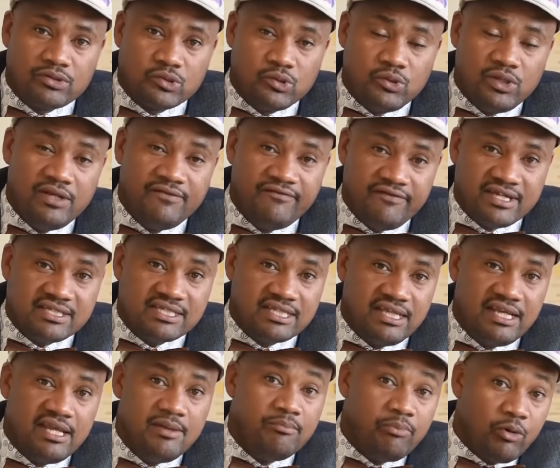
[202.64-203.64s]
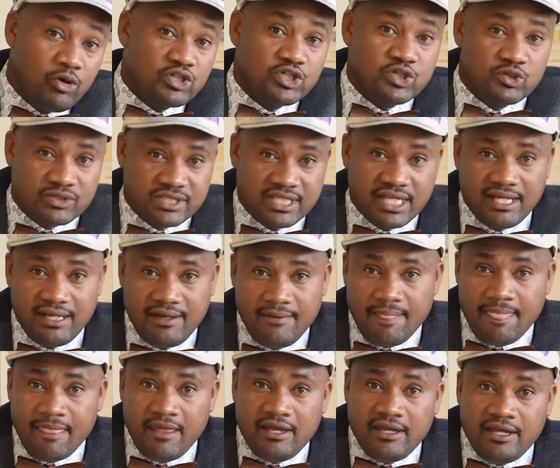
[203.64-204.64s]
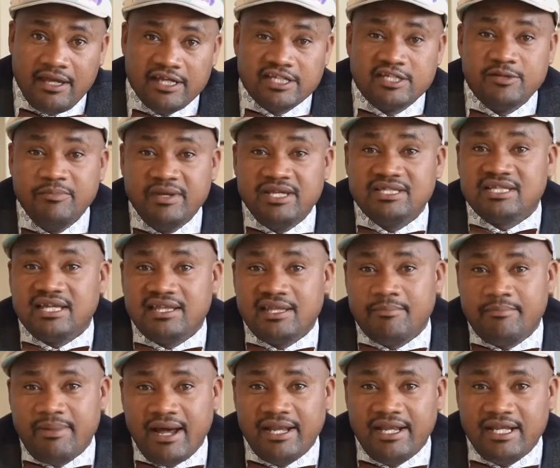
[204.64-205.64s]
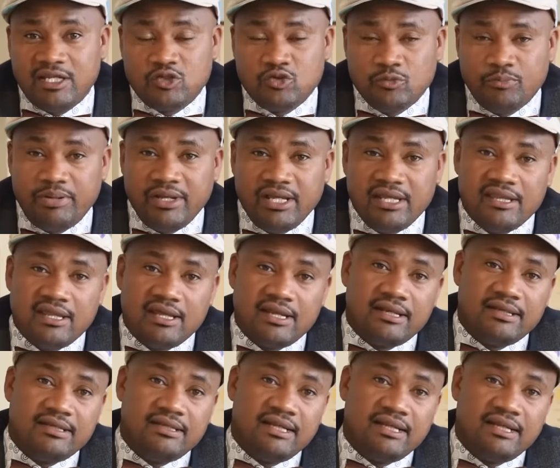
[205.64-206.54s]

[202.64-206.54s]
invest in Import to Sell, it means that the burden to pay the